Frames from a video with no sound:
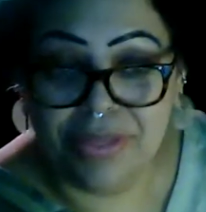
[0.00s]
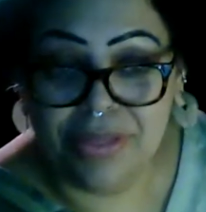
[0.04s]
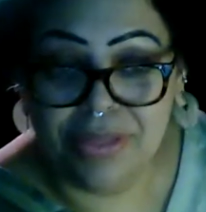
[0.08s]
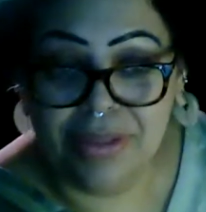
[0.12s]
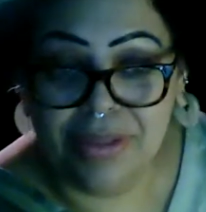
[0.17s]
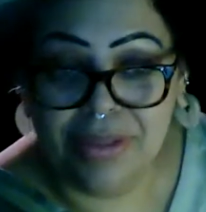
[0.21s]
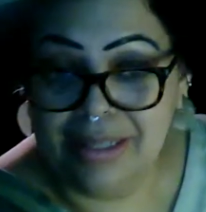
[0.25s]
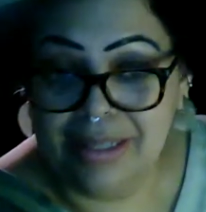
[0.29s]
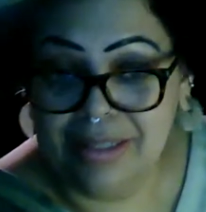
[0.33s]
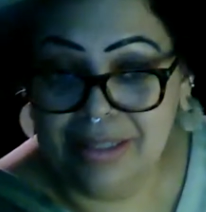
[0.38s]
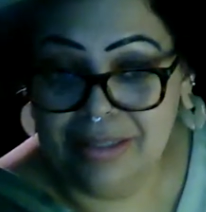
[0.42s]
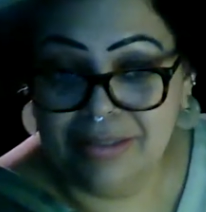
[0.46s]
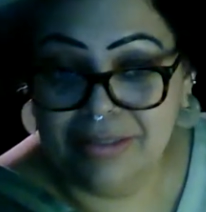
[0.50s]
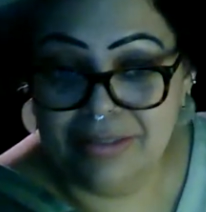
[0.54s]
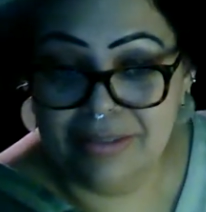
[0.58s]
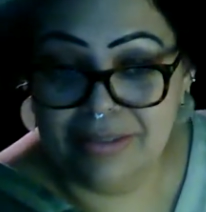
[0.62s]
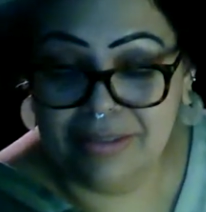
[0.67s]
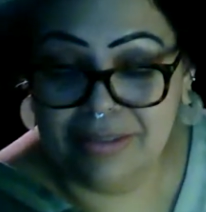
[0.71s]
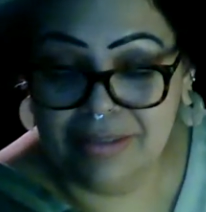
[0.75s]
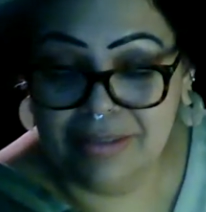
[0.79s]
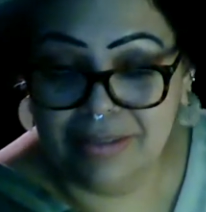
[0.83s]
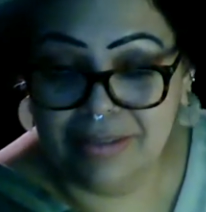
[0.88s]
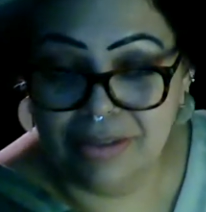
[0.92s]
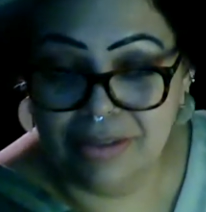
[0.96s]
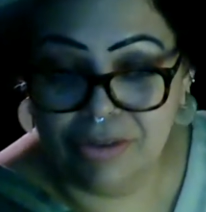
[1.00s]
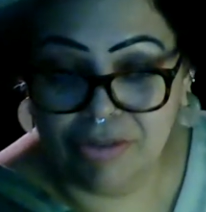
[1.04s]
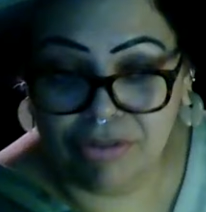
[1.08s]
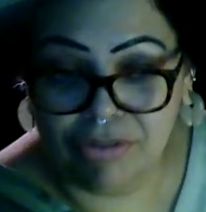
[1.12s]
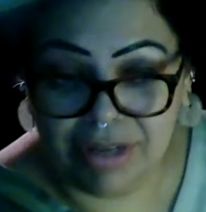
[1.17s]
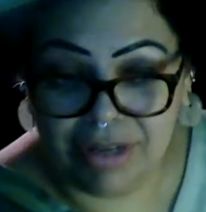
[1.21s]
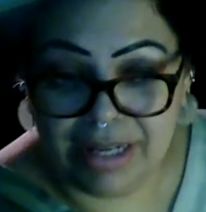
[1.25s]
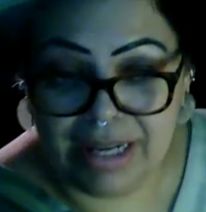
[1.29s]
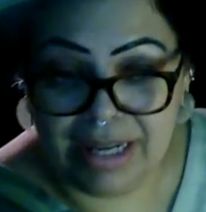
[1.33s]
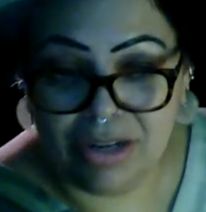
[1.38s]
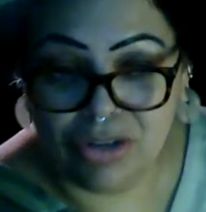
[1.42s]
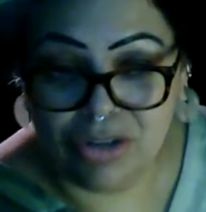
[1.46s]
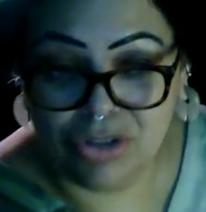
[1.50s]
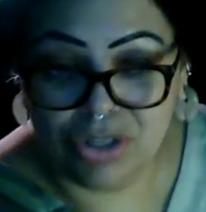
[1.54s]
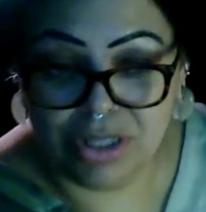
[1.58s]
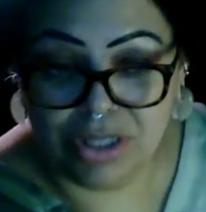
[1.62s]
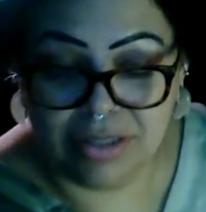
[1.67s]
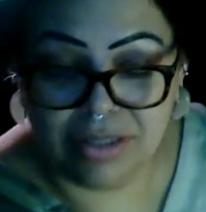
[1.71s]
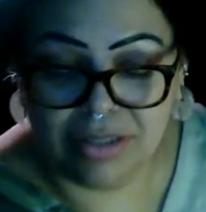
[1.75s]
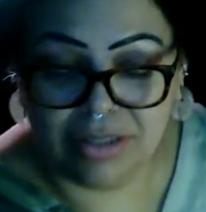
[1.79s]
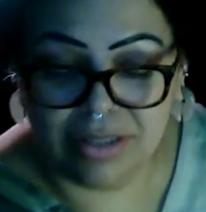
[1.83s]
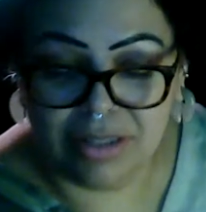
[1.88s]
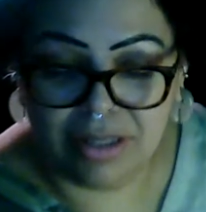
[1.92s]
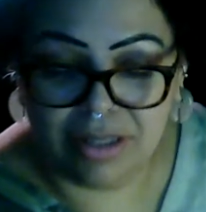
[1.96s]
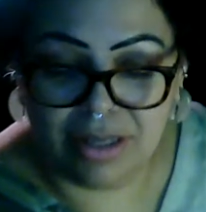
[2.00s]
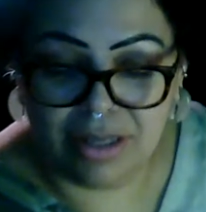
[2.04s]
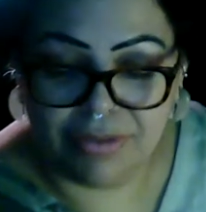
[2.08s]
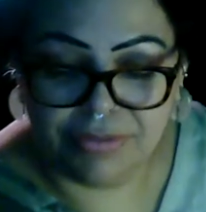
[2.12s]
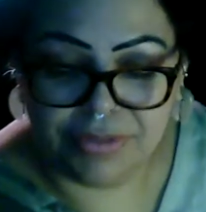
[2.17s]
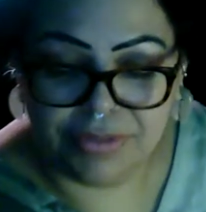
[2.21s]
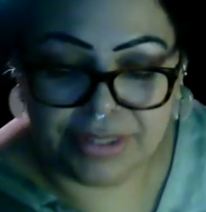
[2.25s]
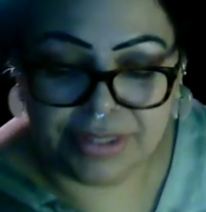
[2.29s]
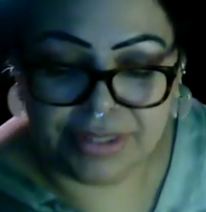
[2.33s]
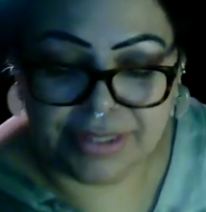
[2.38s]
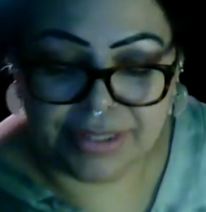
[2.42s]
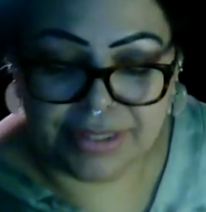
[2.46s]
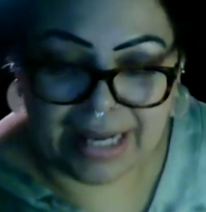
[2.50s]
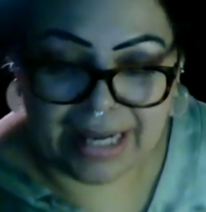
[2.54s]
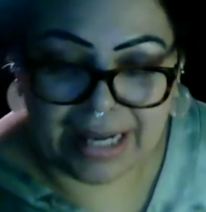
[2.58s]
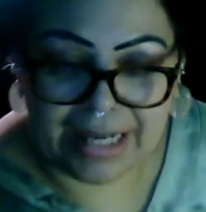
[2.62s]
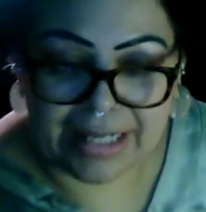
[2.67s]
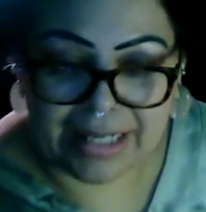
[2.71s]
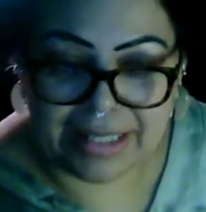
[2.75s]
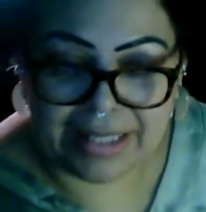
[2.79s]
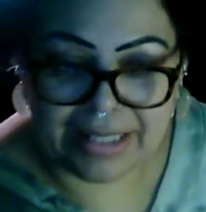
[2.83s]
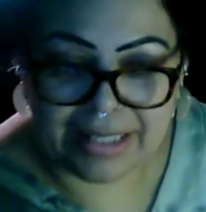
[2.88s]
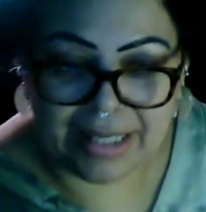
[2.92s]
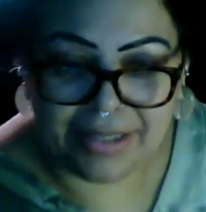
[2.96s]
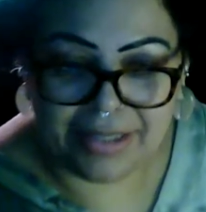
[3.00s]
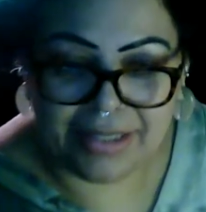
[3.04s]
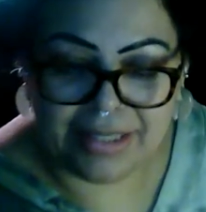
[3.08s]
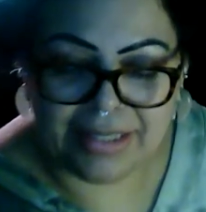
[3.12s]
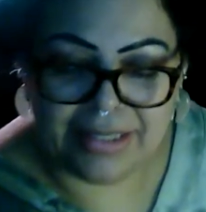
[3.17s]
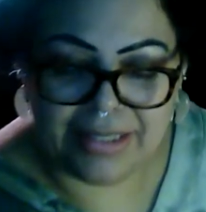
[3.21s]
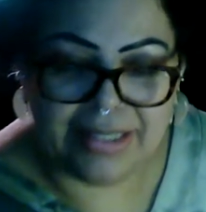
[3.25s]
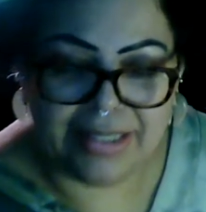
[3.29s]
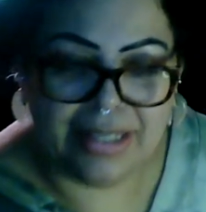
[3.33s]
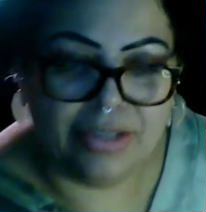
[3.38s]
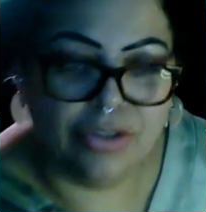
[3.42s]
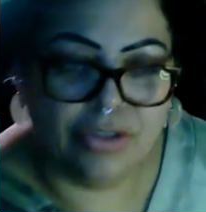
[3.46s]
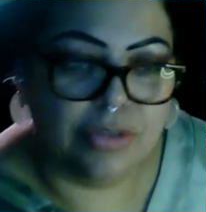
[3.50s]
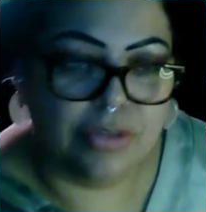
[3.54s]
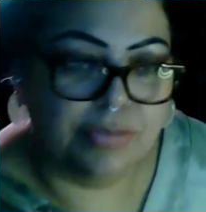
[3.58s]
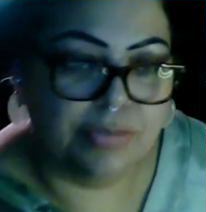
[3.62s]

the creation of the deck and the intention